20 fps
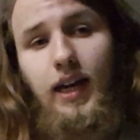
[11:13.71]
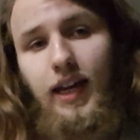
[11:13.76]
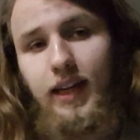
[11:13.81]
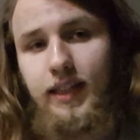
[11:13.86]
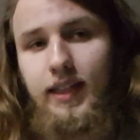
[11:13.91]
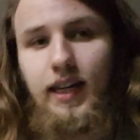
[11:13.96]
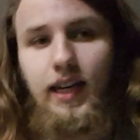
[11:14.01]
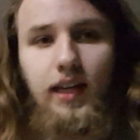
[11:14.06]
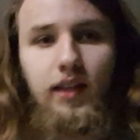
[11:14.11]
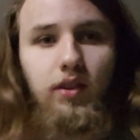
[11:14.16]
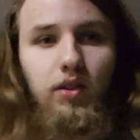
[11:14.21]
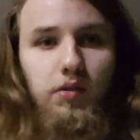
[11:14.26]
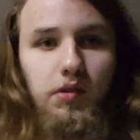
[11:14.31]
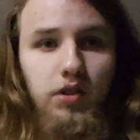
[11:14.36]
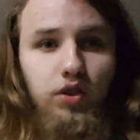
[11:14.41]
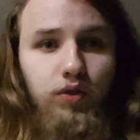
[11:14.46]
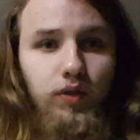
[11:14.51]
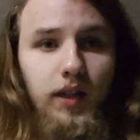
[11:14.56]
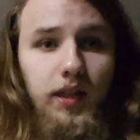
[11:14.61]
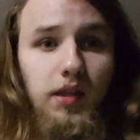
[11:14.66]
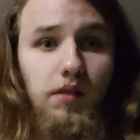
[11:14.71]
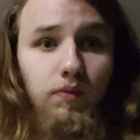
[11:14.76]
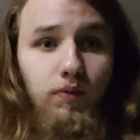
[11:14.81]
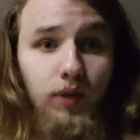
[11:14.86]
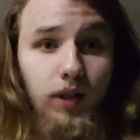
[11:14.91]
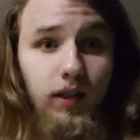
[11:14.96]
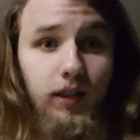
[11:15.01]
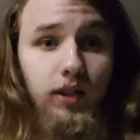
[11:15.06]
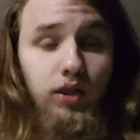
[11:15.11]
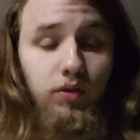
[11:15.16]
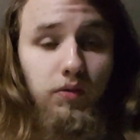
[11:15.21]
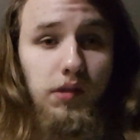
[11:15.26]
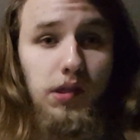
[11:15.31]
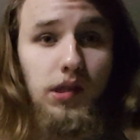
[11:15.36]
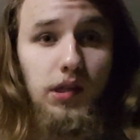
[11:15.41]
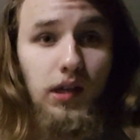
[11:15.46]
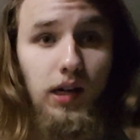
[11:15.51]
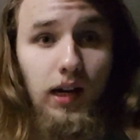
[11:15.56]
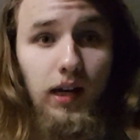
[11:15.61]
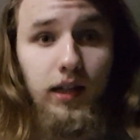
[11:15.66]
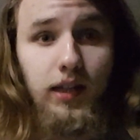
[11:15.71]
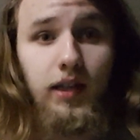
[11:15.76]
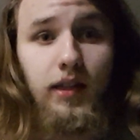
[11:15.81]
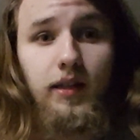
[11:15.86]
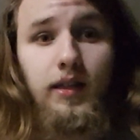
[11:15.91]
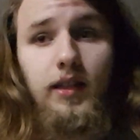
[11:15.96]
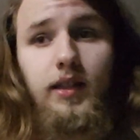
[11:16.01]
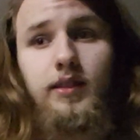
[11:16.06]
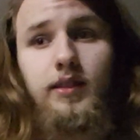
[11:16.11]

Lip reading: again, those traits really do suck.